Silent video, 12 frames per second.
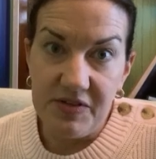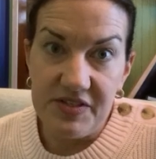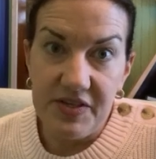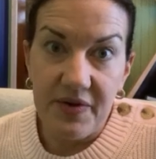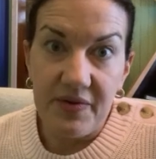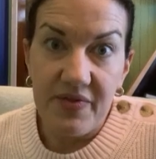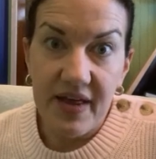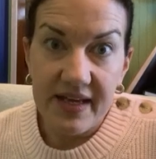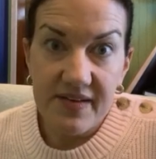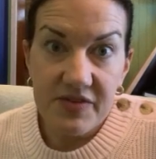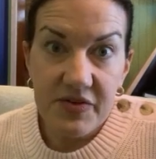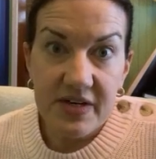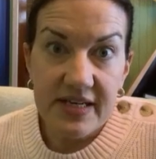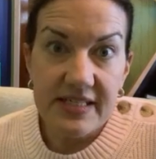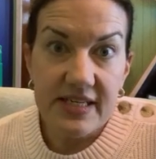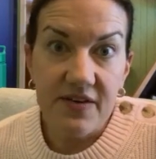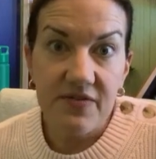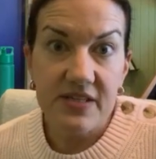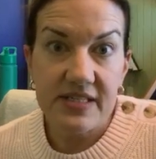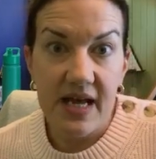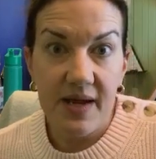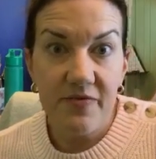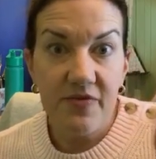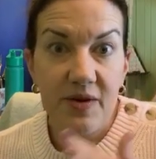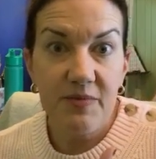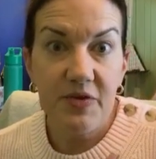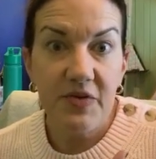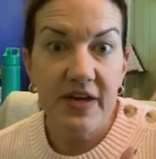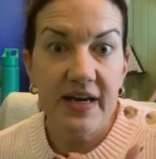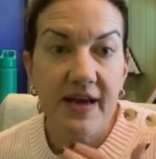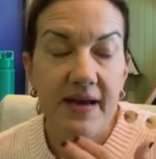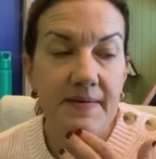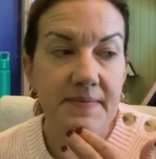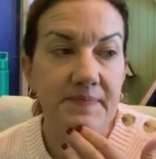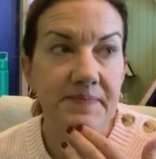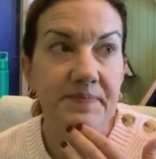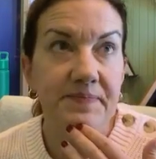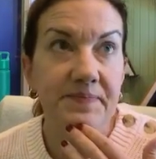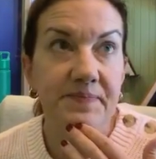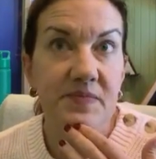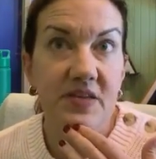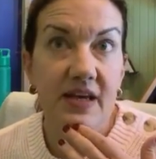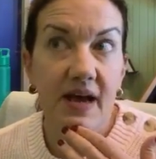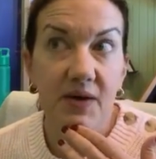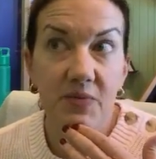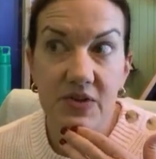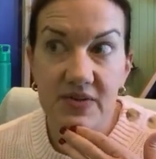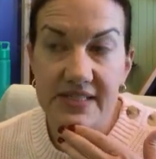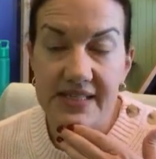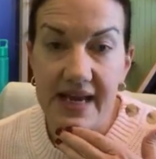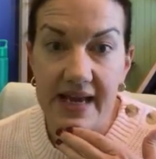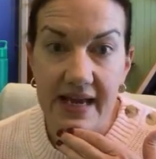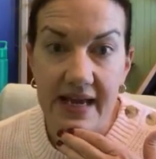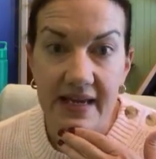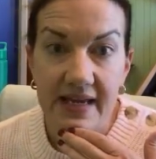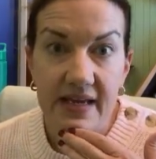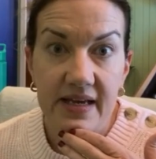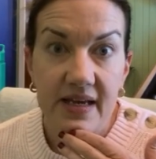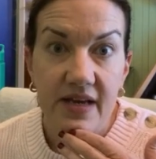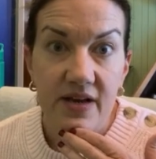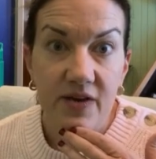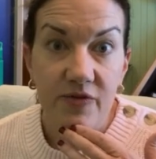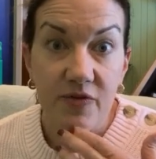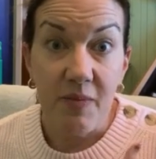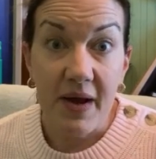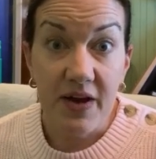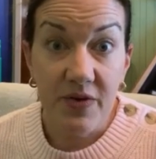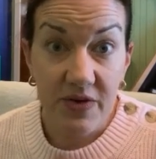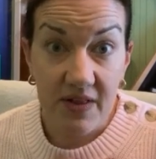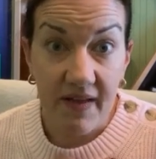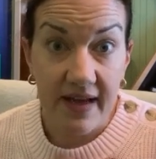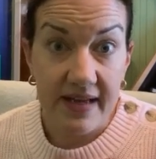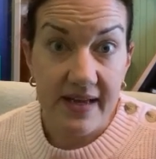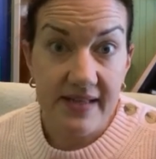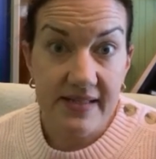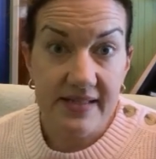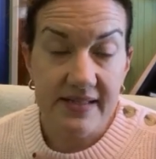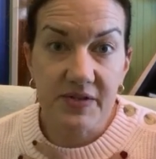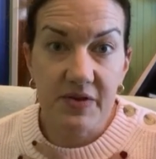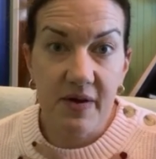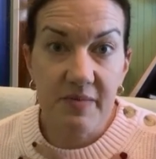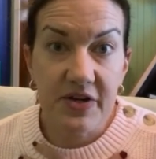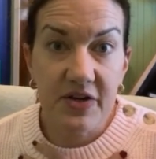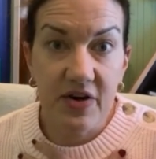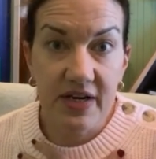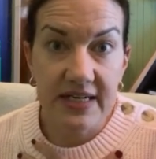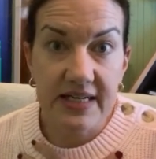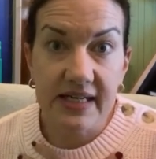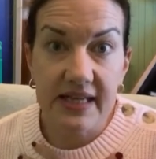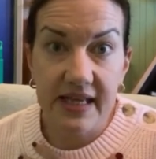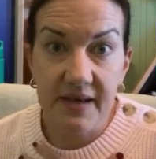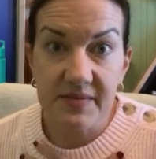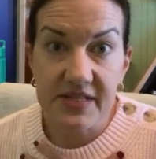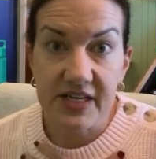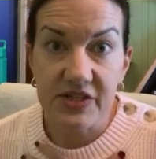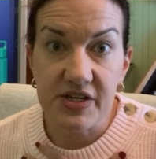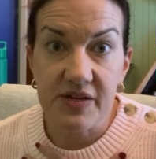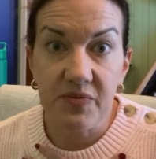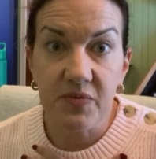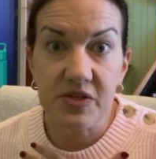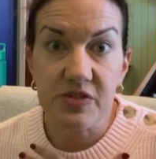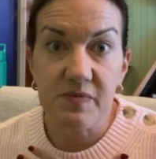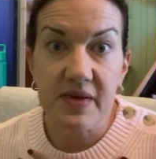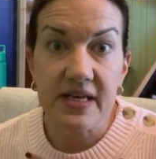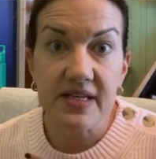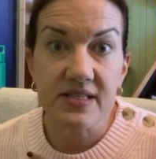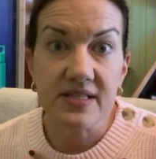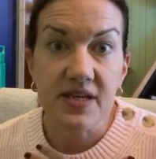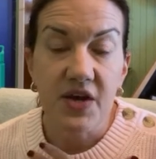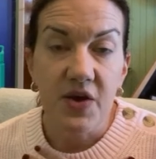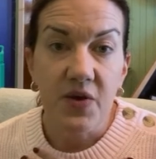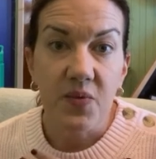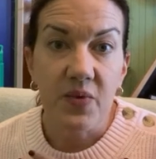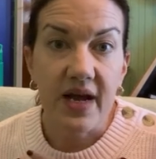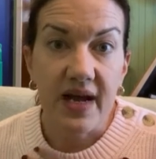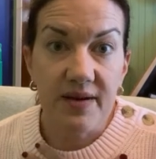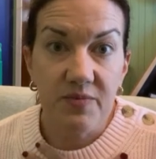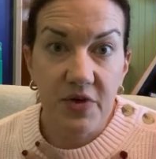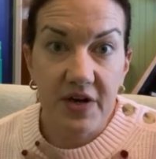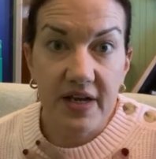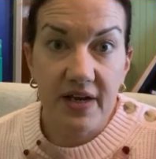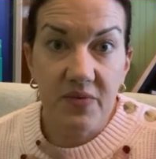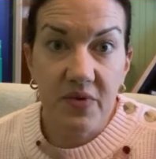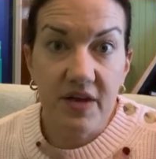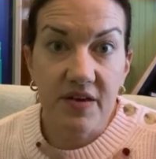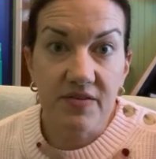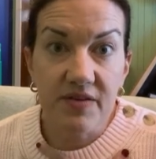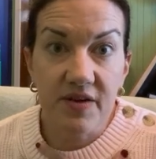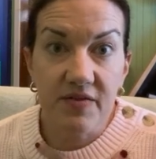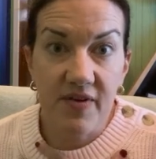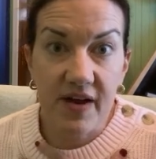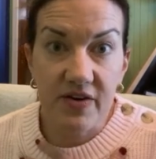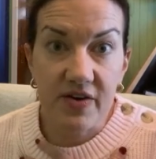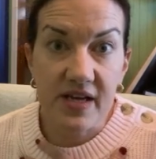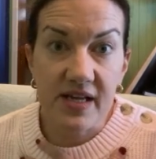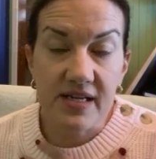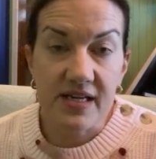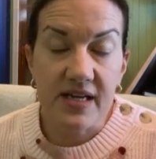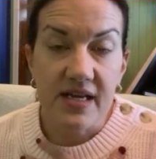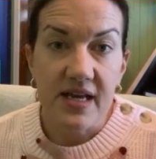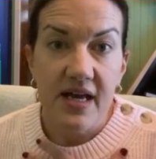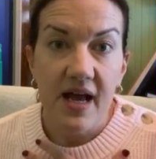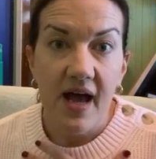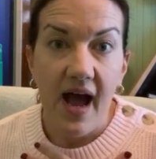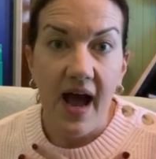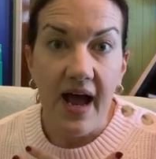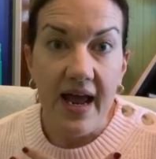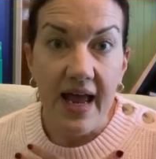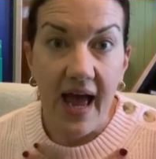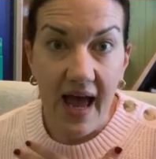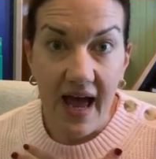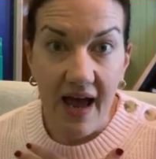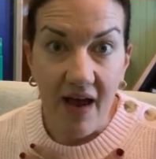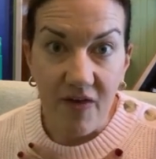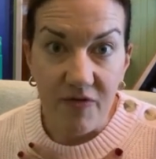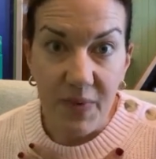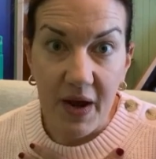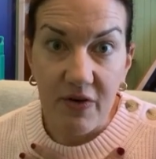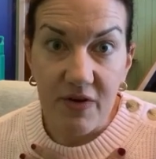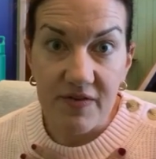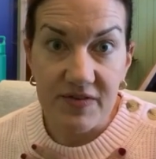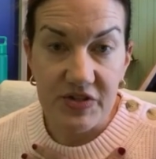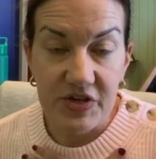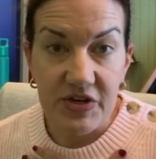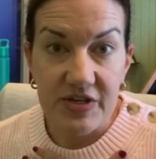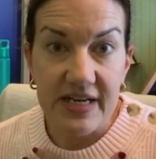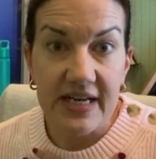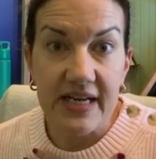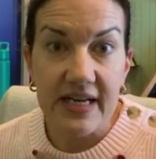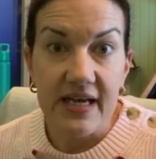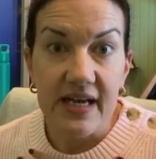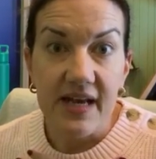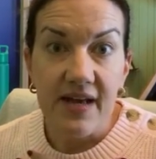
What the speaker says: So that gives you an idea of the time frame you're looking at. I will say, for my own clients, so I'm an accredited claims agent, which means when I am working with a veteran, I have power of attorney